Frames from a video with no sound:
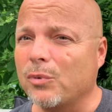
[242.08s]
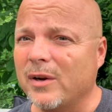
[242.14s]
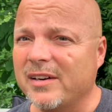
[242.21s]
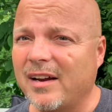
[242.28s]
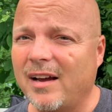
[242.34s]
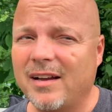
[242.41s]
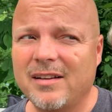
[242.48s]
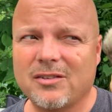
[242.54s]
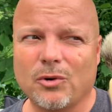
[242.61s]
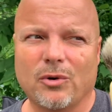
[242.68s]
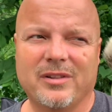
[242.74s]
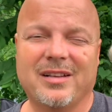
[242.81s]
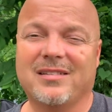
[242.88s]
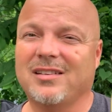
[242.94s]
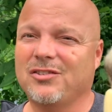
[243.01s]
one does, or
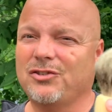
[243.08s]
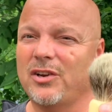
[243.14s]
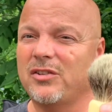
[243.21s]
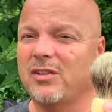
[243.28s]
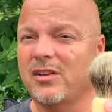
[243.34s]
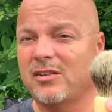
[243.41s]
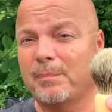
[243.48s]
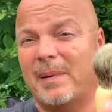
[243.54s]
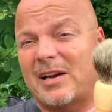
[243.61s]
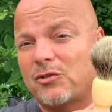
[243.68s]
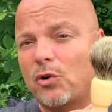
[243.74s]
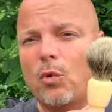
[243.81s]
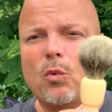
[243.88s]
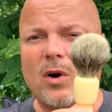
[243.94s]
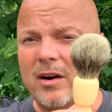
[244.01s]
this is just a
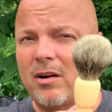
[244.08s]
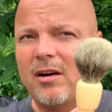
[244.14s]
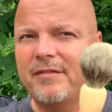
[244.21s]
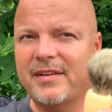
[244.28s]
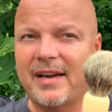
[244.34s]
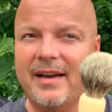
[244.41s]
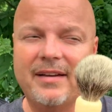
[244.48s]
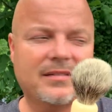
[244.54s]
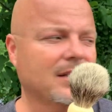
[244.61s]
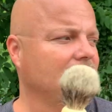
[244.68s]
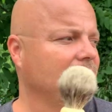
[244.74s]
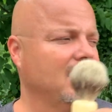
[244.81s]
special one-off case.